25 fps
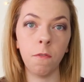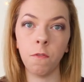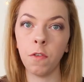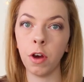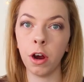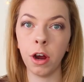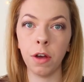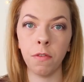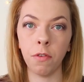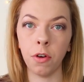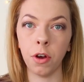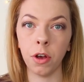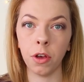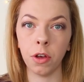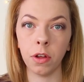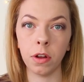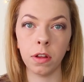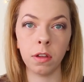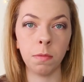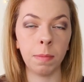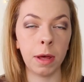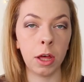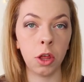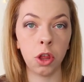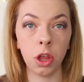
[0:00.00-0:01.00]
very, very good,
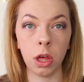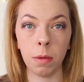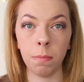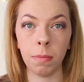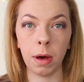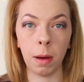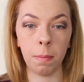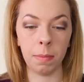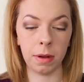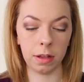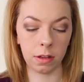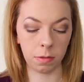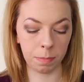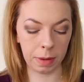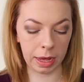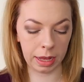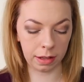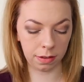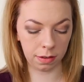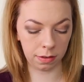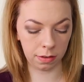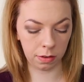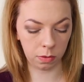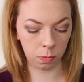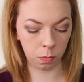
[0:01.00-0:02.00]
especially in public
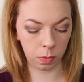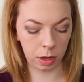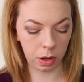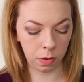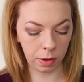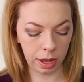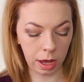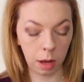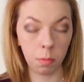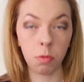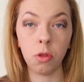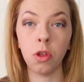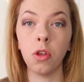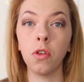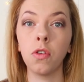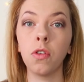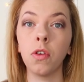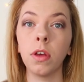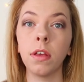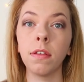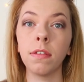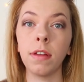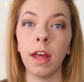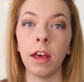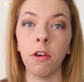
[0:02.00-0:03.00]
spaces as well. It helps you
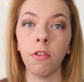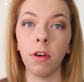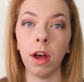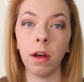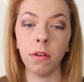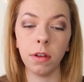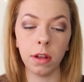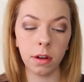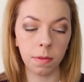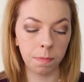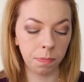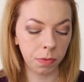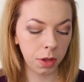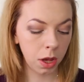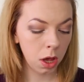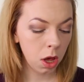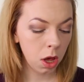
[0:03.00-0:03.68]
to stay grounded.